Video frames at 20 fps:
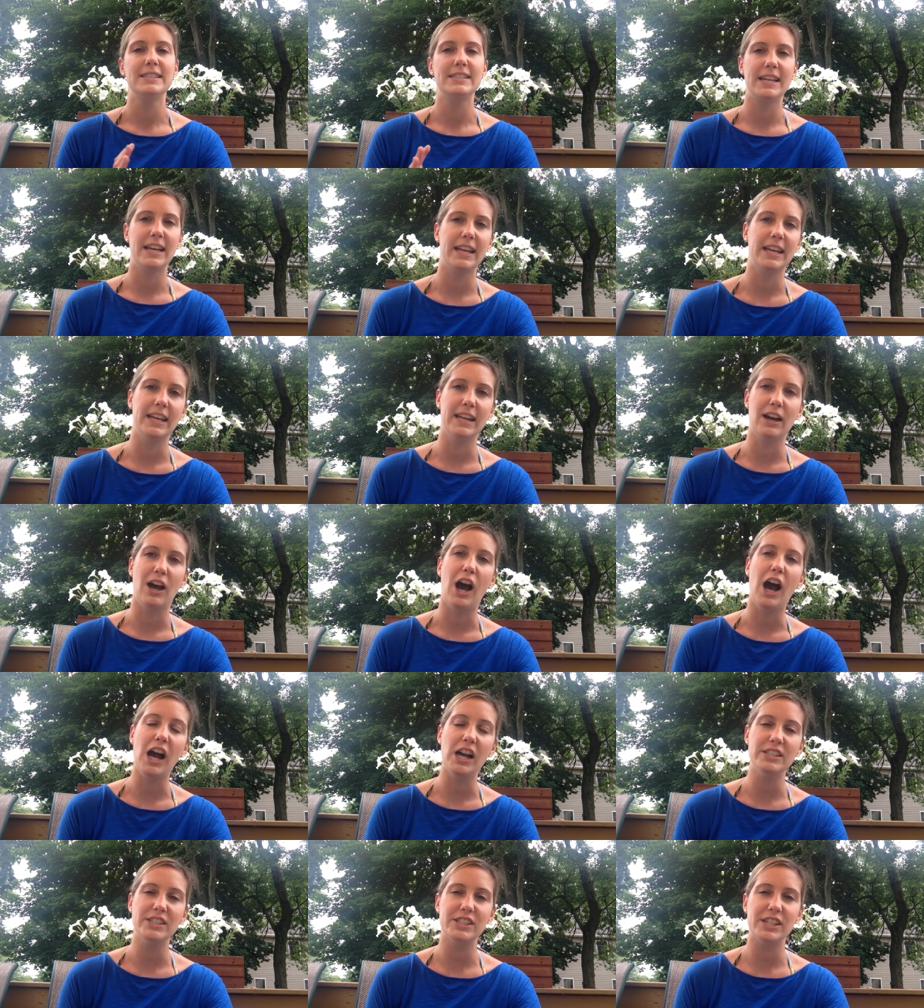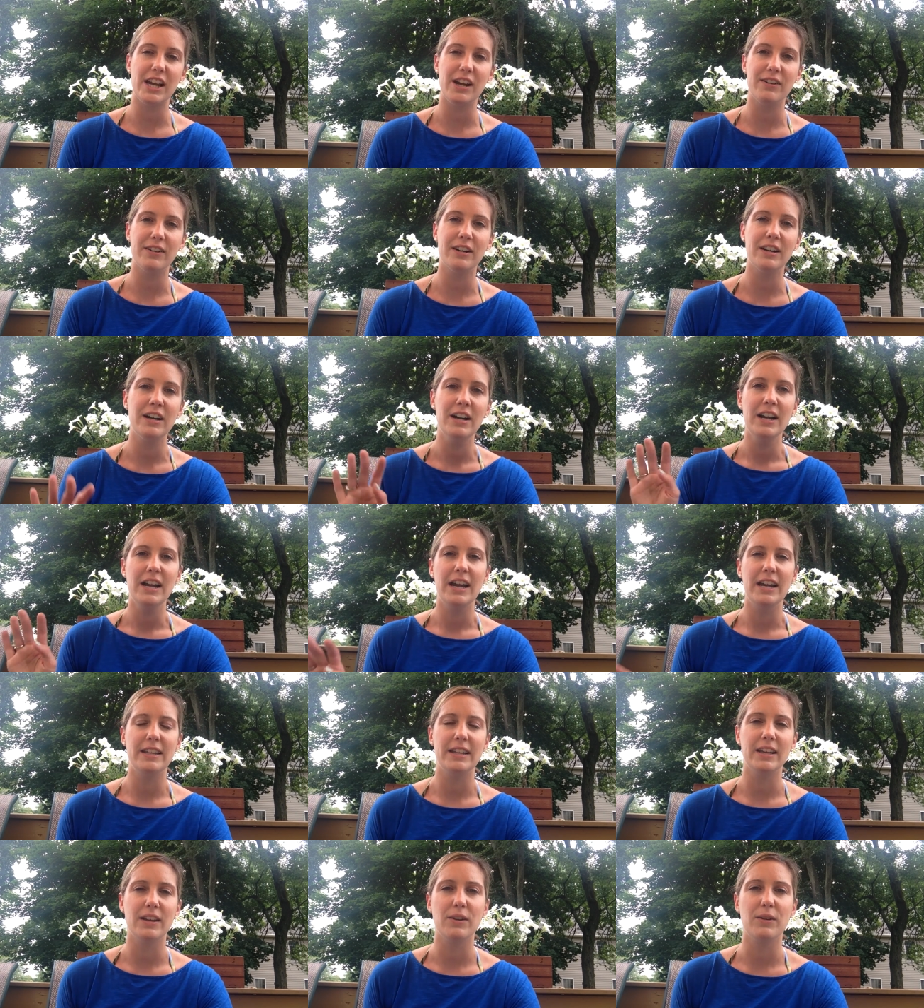taking a hot shower,
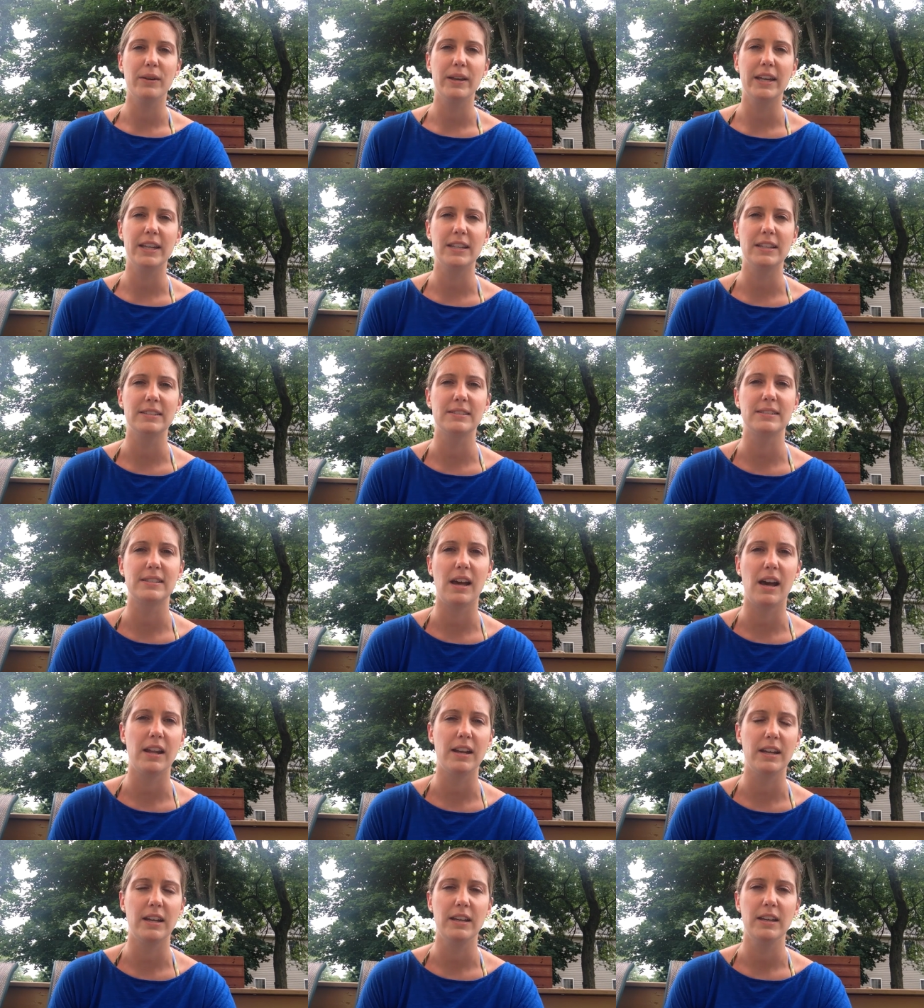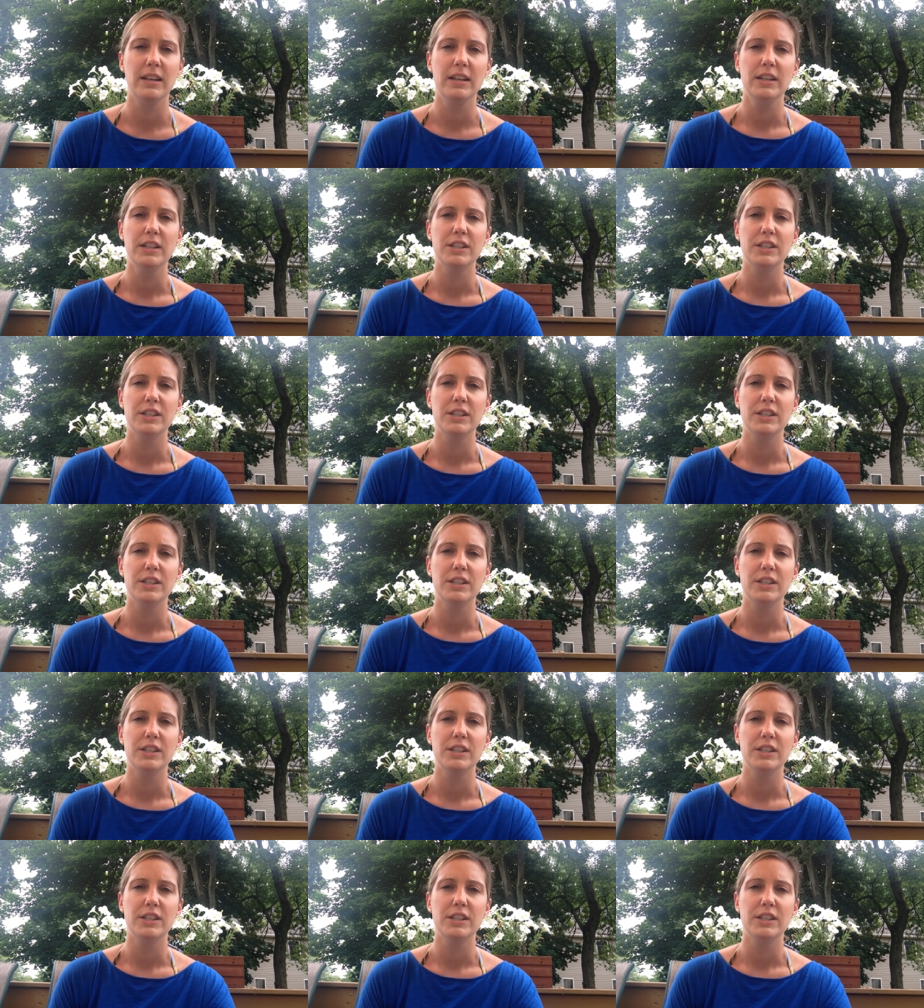and then going in the sauna